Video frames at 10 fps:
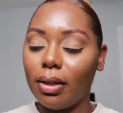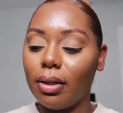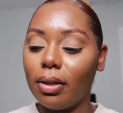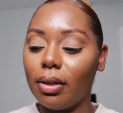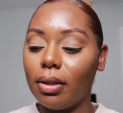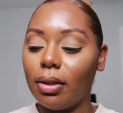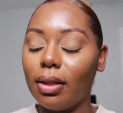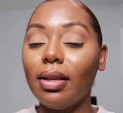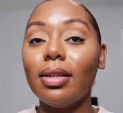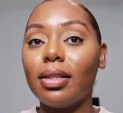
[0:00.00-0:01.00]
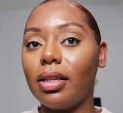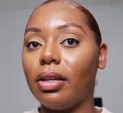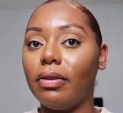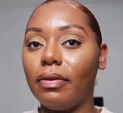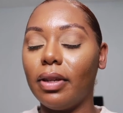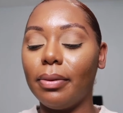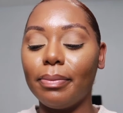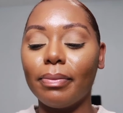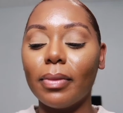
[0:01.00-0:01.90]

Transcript: I think it's CeraVe.